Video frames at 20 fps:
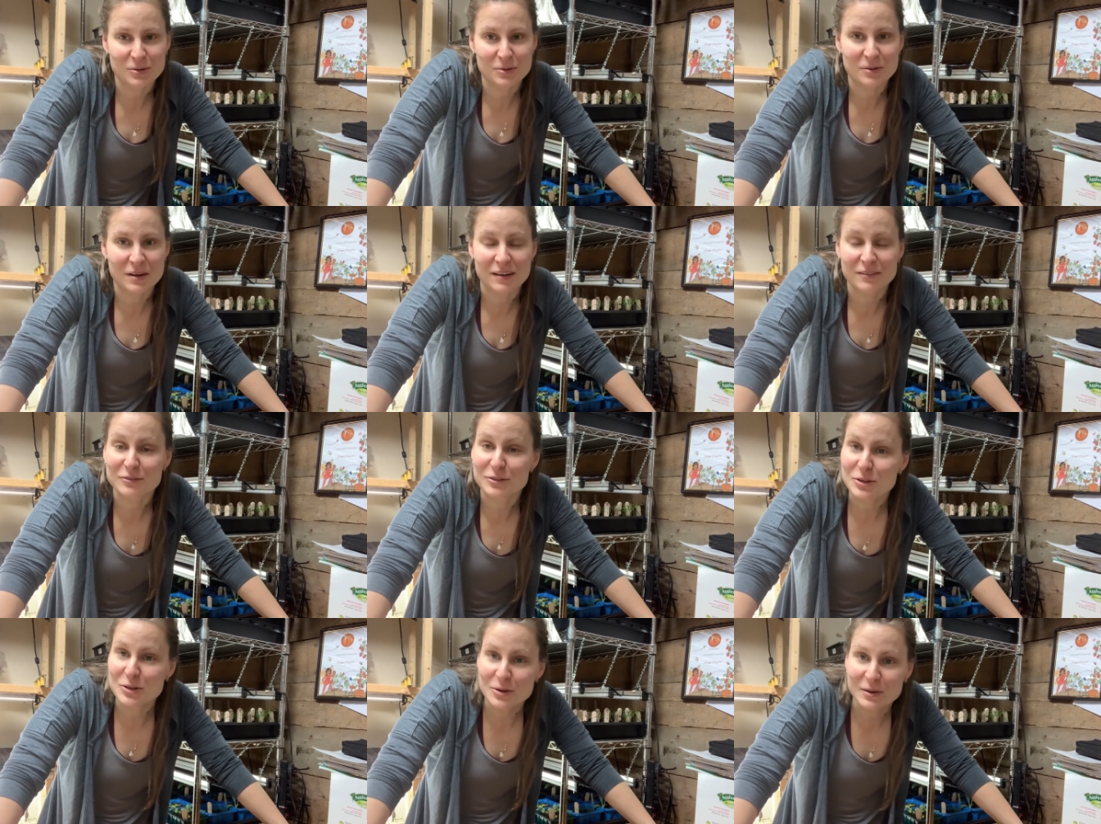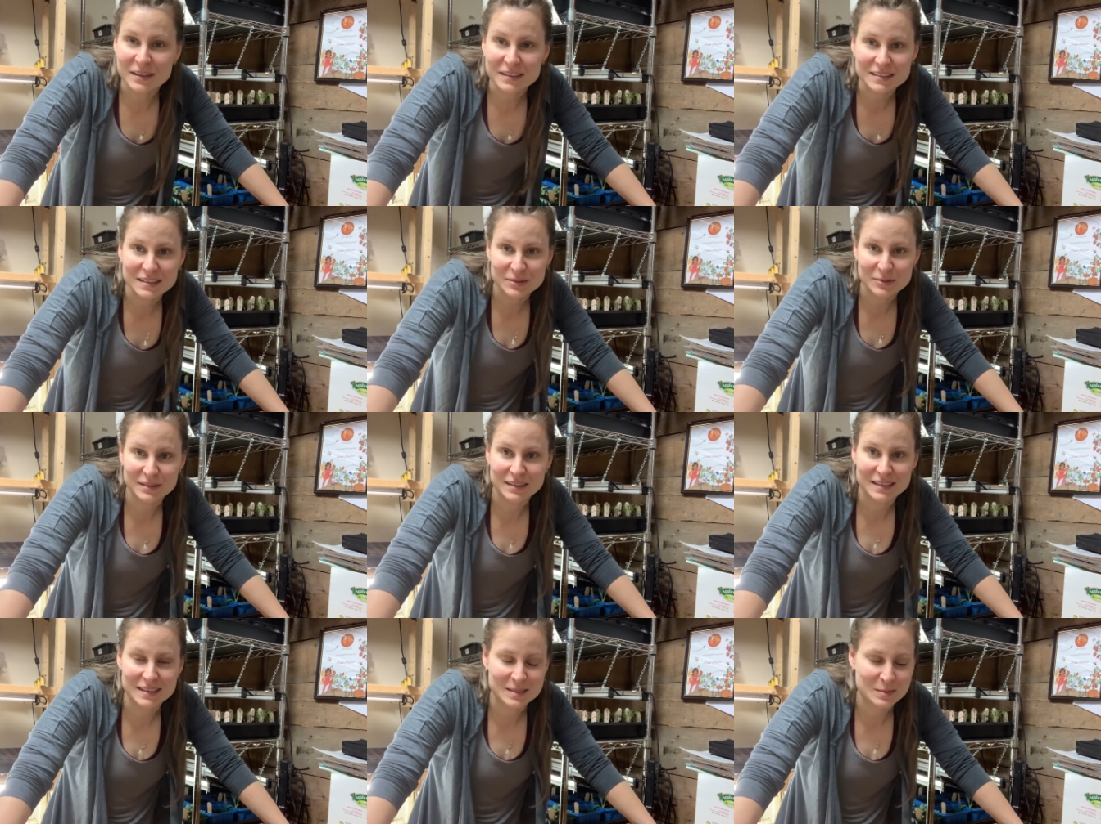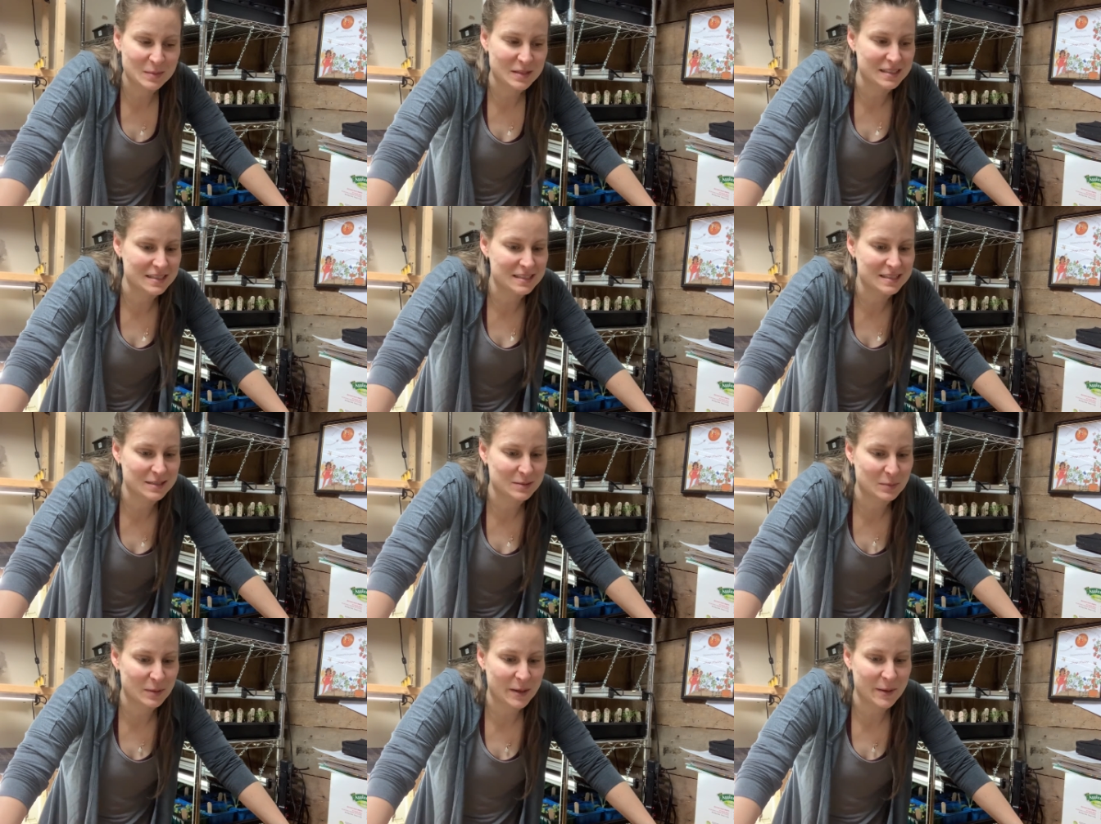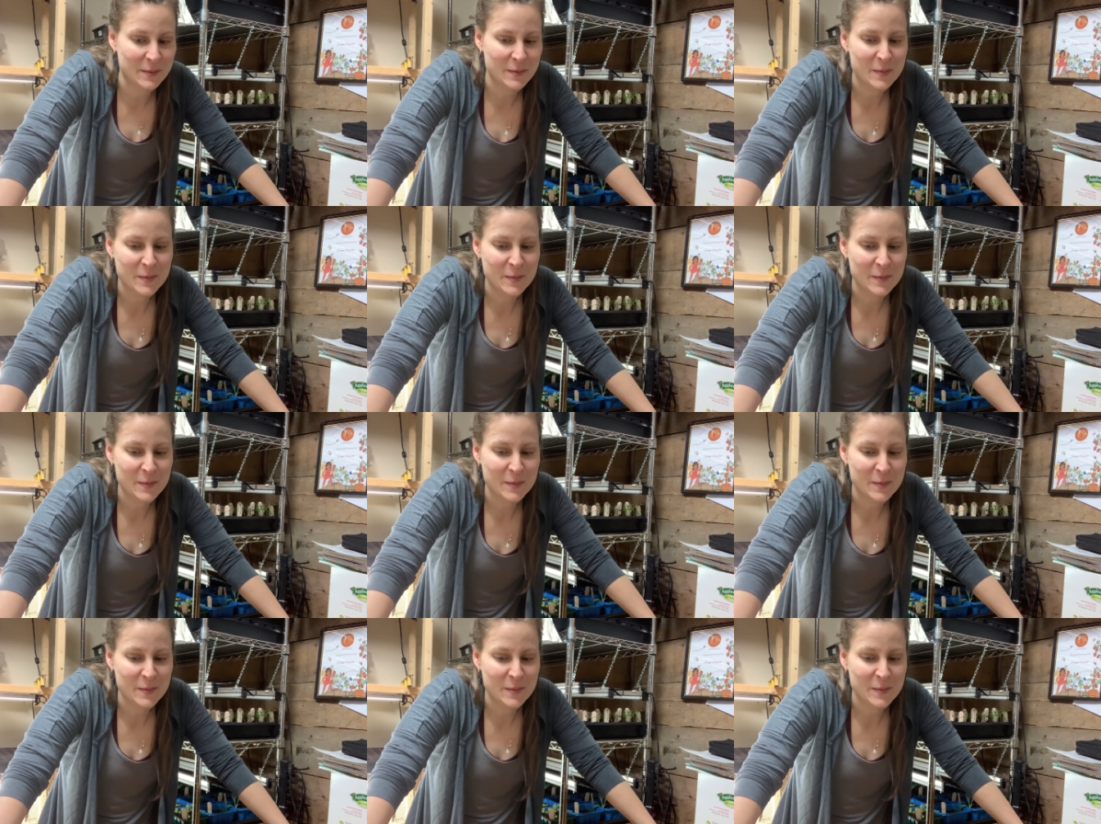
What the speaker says: You have no idea what this means to me.